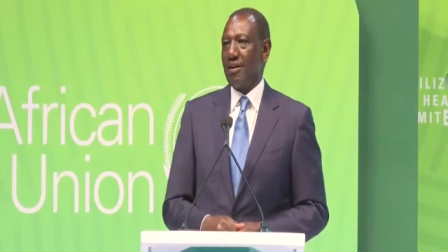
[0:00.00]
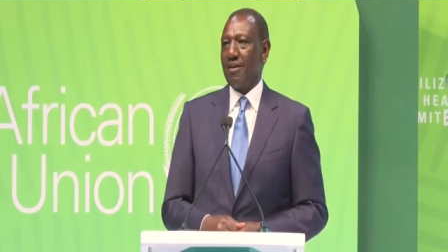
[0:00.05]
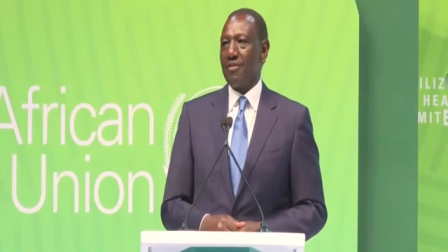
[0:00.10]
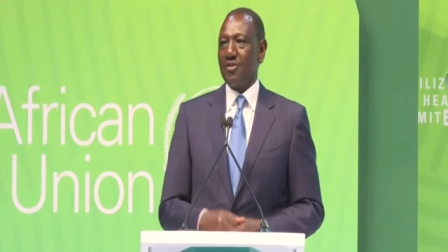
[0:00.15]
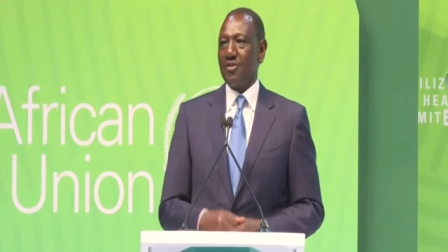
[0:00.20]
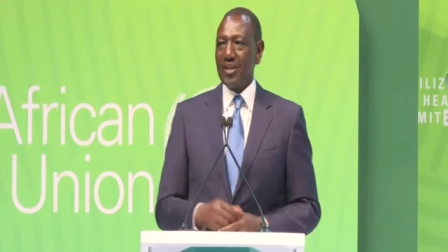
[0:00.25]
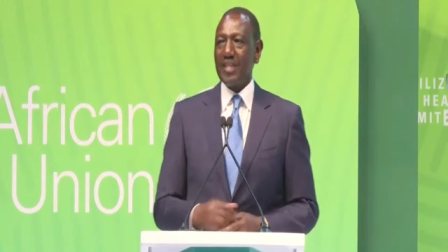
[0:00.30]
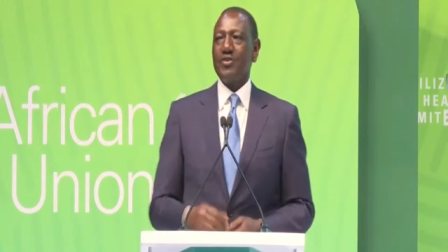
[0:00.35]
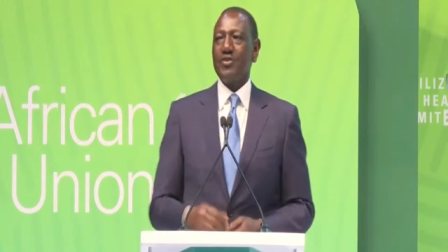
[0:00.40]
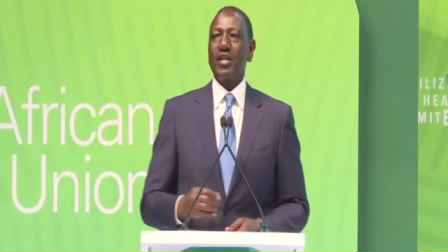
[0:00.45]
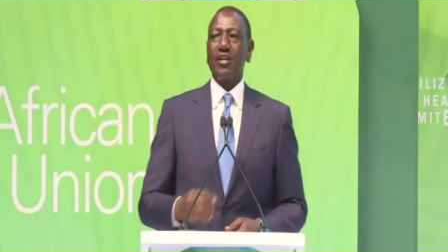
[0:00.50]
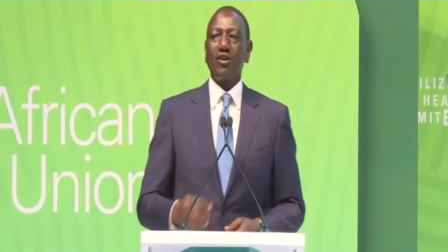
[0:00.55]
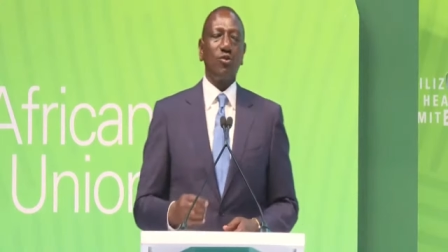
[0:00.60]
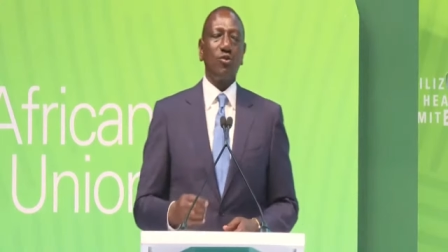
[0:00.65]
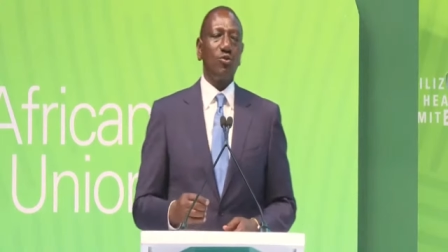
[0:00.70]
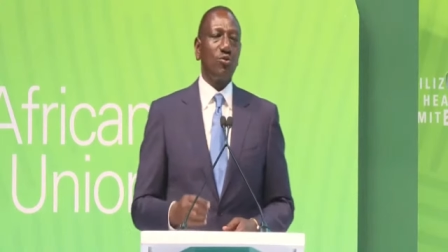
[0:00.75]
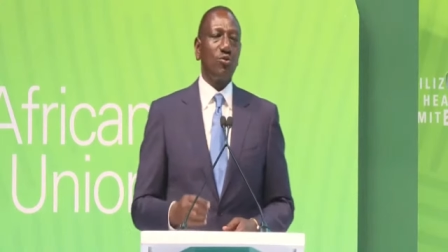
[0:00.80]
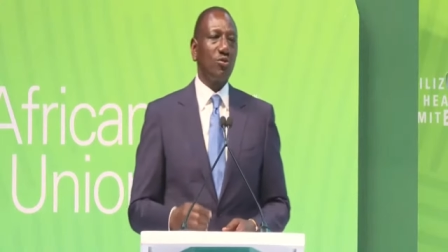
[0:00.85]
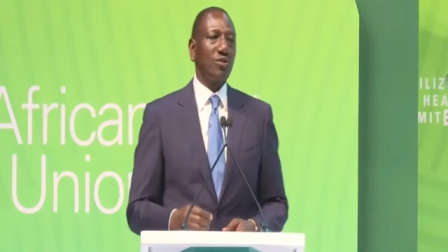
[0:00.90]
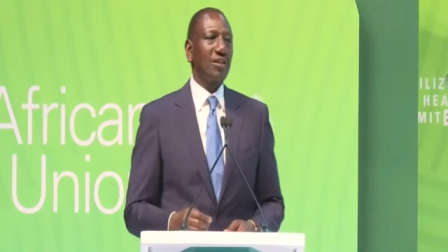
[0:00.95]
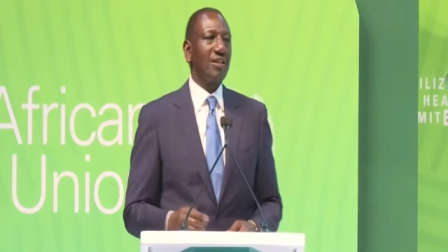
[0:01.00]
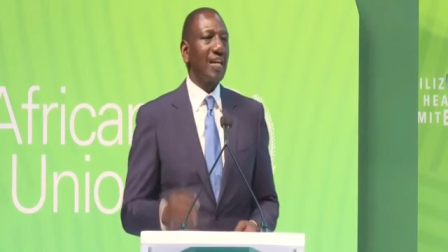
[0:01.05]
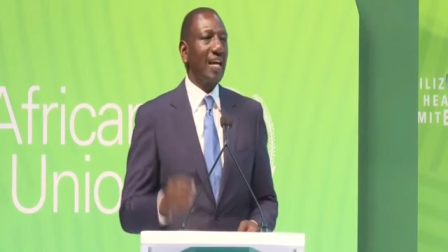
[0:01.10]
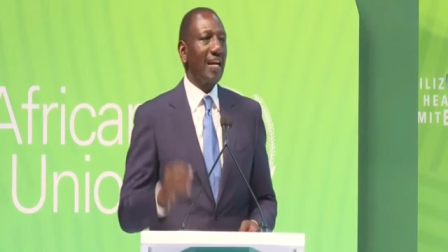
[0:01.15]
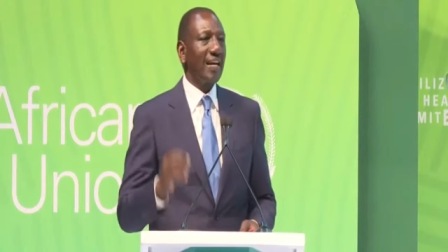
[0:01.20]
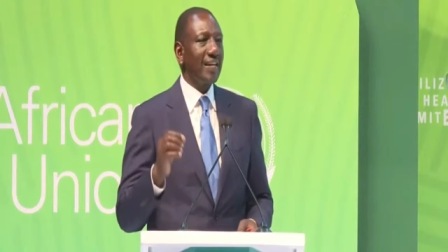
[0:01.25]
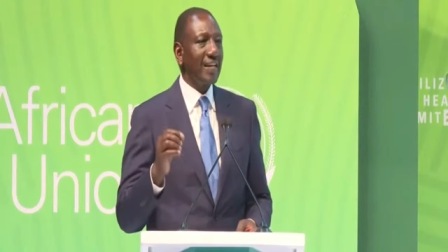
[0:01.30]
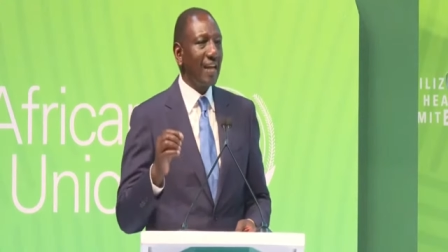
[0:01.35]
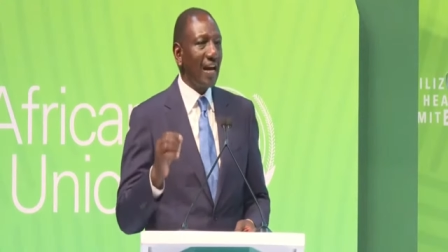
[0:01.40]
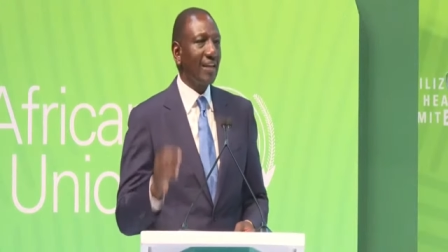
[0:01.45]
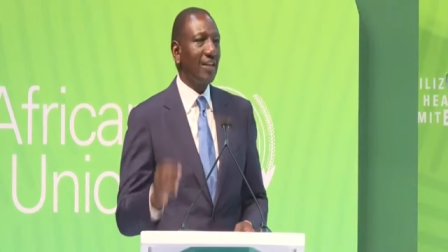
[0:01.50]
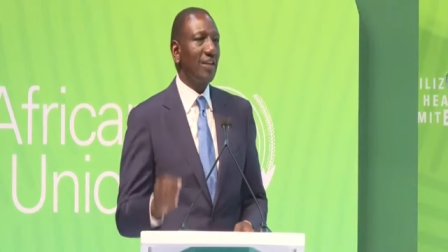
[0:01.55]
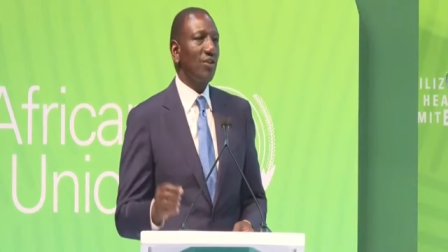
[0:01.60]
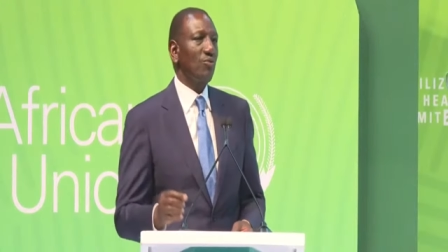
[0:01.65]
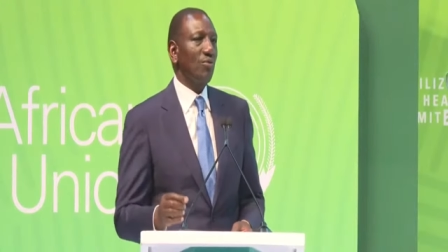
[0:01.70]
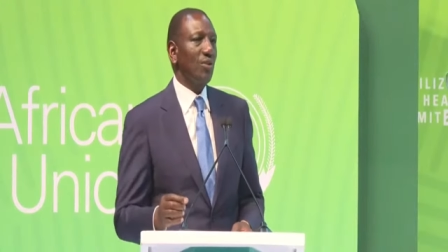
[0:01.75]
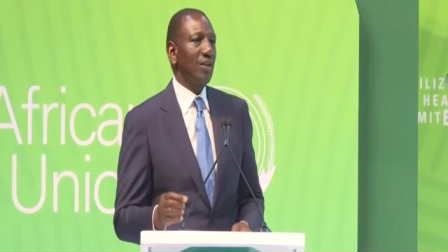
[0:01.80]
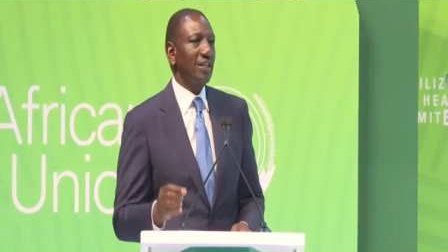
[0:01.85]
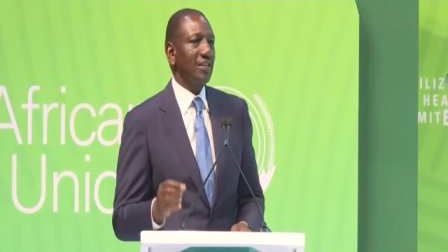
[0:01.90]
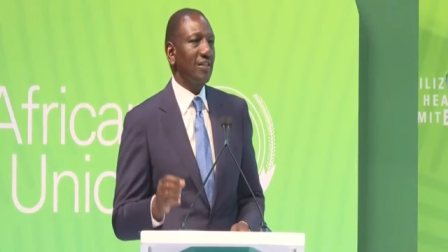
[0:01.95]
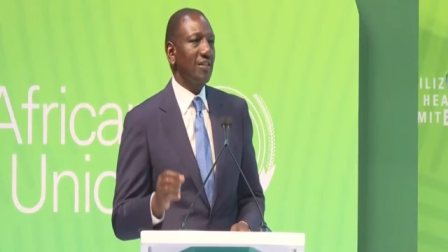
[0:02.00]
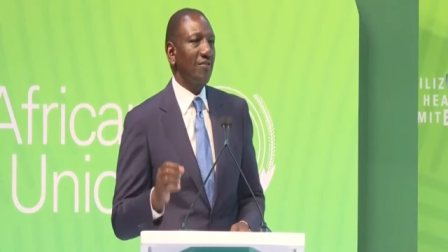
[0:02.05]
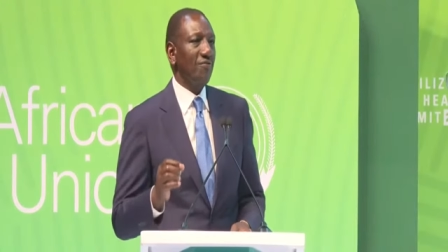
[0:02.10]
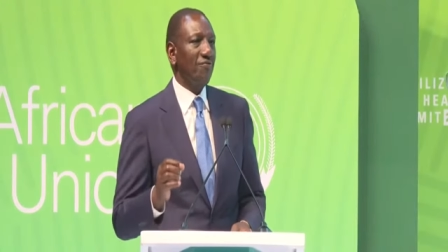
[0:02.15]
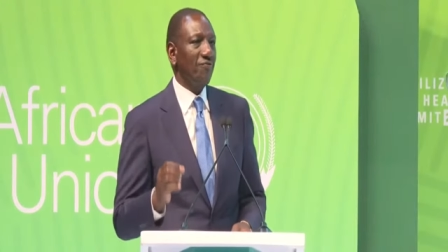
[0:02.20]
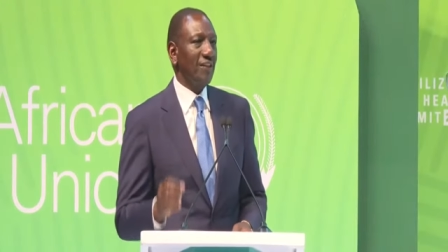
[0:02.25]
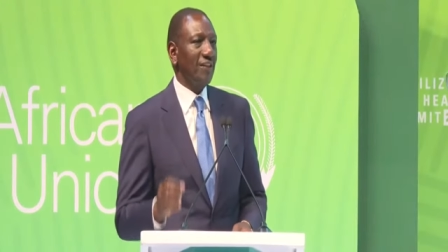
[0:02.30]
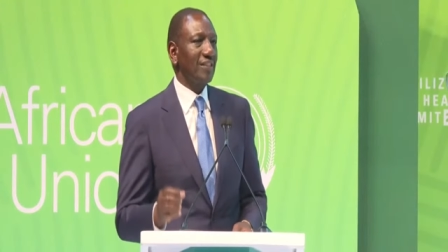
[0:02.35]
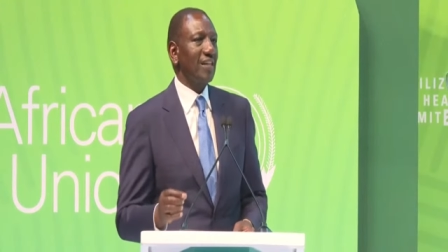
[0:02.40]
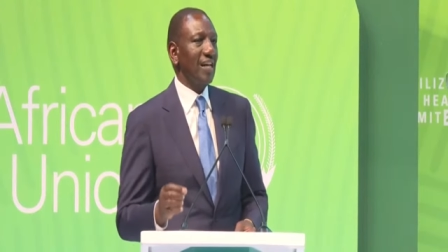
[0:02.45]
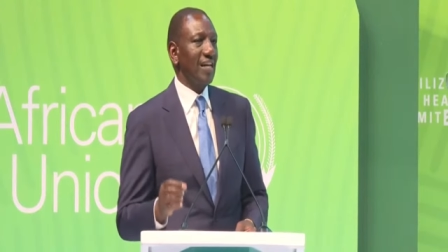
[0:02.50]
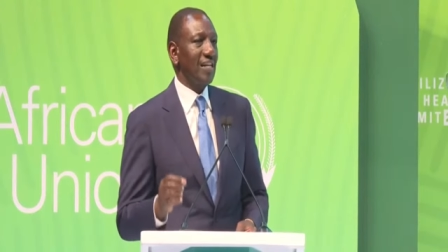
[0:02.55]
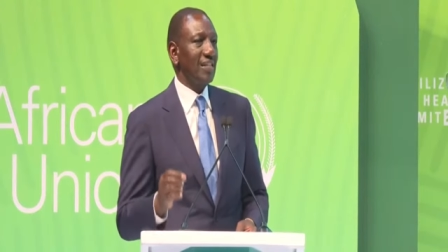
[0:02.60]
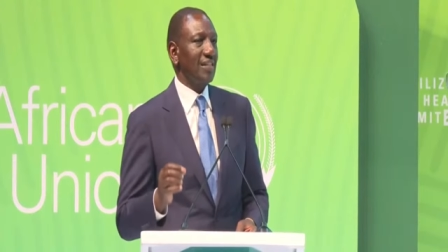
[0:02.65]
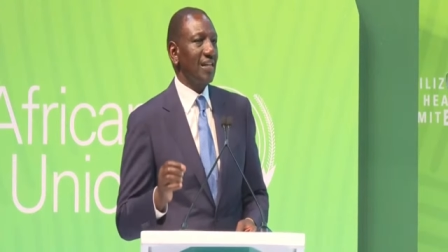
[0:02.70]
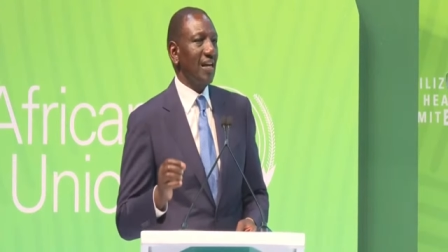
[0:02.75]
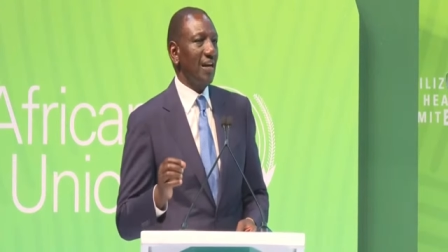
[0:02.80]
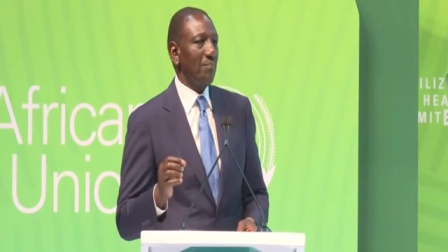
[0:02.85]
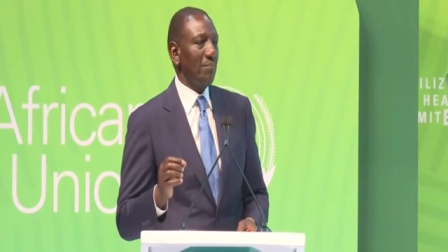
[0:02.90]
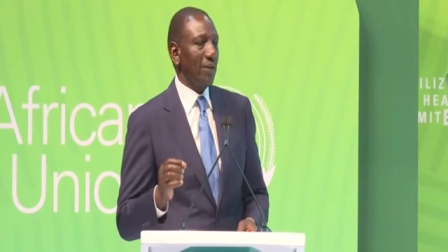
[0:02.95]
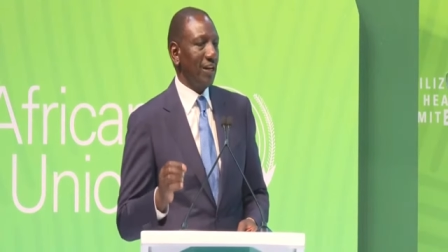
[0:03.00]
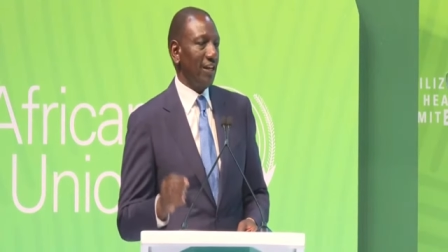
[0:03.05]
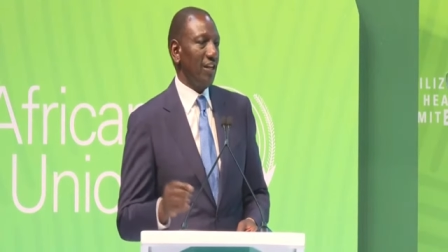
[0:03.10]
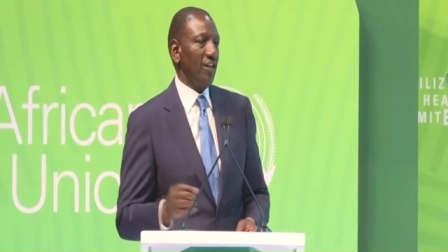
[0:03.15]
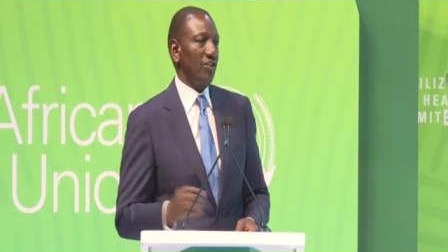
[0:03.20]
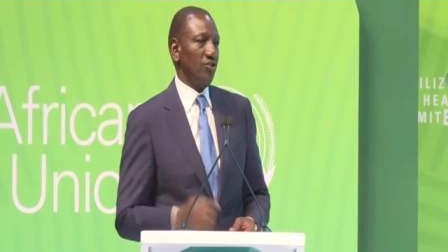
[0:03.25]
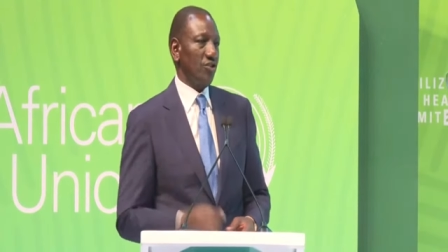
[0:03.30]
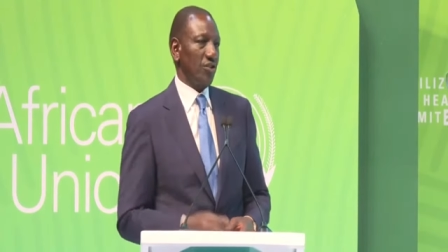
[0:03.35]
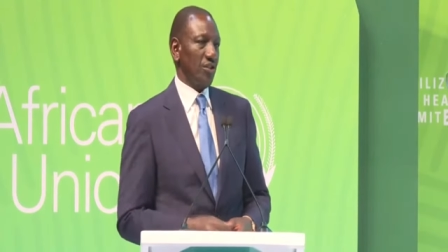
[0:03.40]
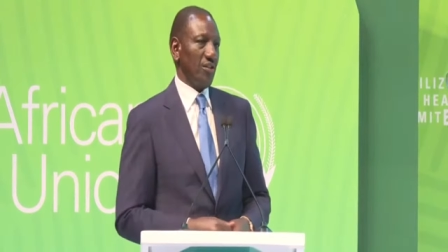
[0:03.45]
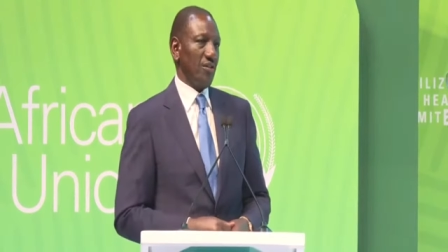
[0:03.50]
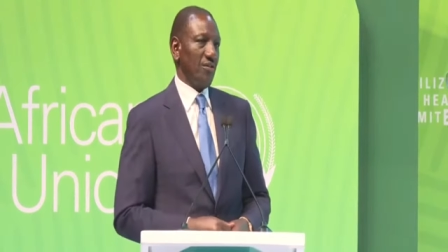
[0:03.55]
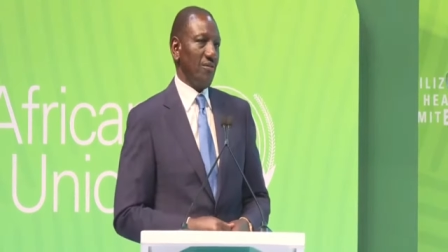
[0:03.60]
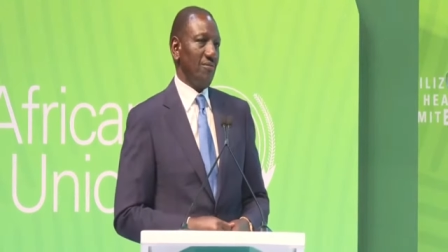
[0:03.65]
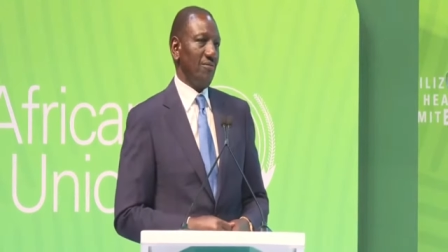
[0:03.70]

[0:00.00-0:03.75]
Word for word: This includes the inadequate fertilizer application,